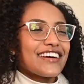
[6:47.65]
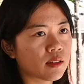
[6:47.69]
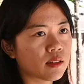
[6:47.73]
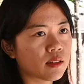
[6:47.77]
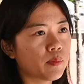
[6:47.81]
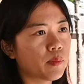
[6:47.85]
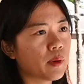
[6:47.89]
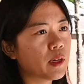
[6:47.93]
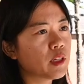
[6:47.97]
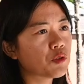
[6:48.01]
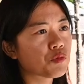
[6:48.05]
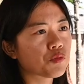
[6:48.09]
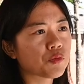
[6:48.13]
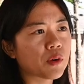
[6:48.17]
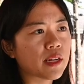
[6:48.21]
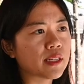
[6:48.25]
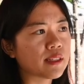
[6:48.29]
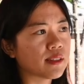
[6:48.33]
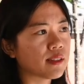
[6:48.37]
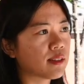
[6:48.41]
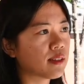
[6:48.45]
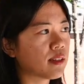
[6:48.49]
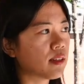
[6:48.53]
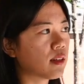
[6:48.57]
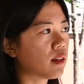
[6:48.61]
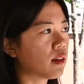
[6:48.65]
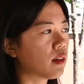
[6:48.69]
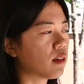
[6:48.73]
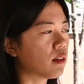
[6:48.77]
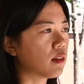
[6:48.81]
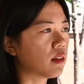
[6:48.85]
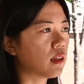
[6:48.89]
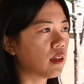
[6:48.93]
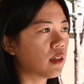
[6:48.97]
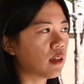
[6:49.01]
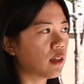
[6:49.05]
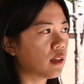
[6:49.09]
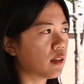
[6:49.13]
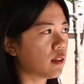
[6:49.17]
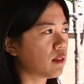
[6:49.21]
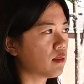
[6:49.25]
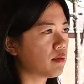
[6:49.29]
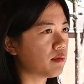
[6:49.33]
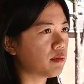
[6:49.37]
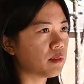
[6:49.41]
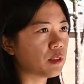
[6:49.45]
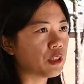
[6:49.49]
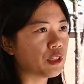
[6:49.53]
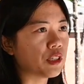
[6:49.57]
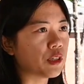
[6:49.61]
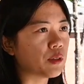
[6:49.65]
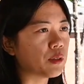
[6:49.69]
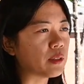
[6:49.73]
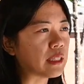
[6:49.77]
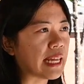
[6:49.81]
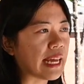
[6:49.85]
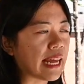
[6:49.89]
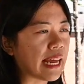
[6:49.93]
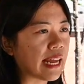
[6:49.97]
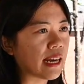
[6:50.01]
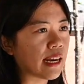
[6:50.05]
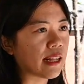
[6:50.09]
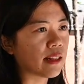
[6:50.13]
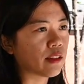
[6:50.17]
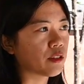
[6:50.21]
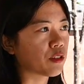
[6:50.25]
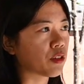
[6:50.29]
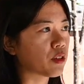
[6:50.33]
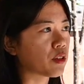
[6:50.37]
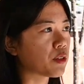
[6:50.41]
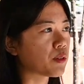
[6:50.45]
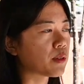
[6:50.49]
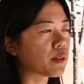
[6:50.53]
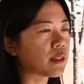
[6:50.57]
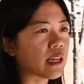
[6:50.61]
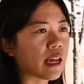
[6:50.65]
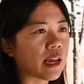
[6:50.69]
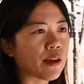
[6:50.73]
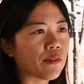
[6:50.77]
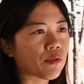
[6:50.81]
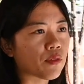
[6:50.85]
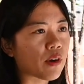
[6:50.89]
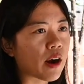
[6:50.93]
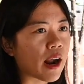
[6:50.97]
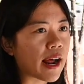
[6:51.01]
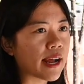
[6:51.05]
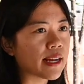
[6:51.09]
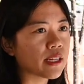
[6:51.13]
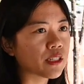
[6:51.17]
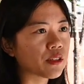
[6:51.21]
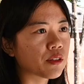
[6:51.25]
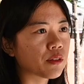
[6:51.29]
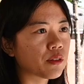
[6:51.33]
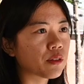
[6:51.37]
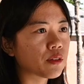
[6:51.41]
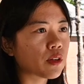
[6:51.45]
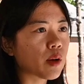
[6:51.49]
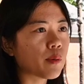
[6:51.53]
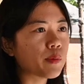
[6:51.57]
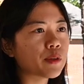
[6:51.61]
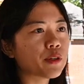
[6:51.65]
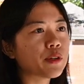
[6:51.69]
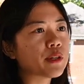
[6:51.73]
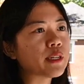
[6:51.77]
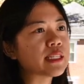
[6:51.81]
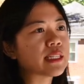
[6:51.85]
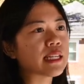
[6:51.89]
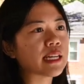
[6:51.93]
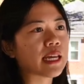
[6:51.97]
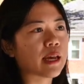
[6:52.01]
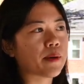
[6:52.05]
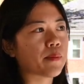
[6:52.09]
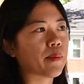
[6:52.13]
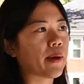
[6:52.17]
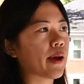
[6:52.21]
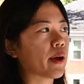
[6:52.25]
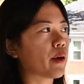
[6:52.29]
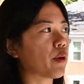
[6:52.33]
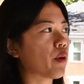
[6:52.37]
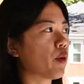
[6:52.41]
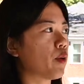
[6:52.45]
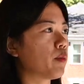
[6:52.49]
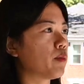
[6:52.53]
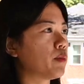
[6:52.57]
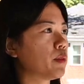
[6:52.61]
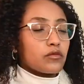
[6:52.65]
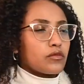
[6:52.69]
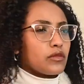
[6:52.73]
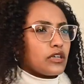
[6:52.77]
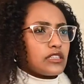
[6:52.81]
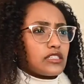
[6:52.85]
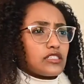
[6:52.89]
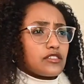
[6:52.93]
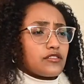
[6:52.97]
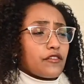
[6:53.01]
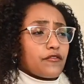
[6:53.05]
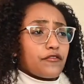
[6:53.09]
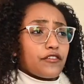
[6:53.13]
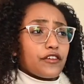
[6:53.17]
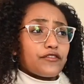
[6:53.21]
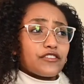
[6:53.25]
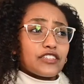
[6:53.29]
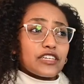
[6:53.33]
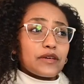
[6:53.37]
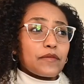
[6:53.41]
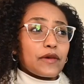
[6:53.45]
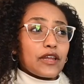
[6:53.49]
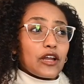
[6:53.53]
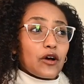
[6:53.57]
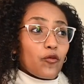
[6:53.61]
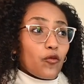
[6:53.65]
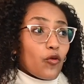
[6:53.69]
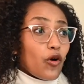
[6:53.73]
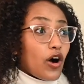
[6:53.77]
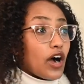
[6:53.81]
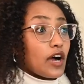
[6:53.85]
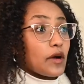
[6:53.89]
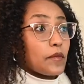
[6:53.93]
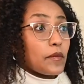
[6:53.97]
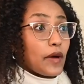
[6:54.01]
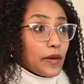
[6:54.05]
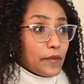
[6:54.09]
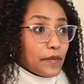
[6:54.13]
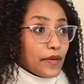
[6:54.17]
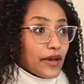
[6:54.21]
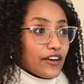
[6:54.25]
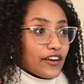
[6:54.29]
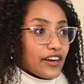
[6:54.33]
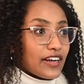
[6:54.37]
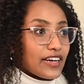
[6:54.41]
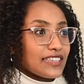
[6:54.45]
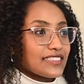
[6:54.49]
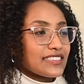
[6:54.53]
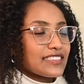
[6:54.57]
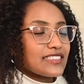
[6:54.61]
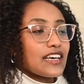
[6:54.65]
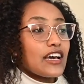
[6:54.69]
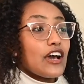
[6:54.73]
bus runs till late, and there's also safe rides, so there's opportunities to get back home. It's a 15-minute walk by Barracks.